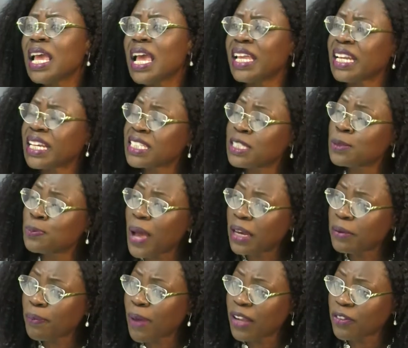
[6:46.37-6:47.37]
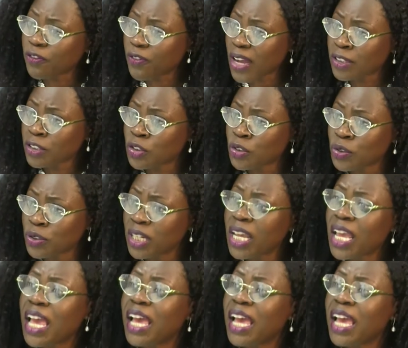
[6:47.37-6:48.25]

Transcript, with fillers: and expand my factory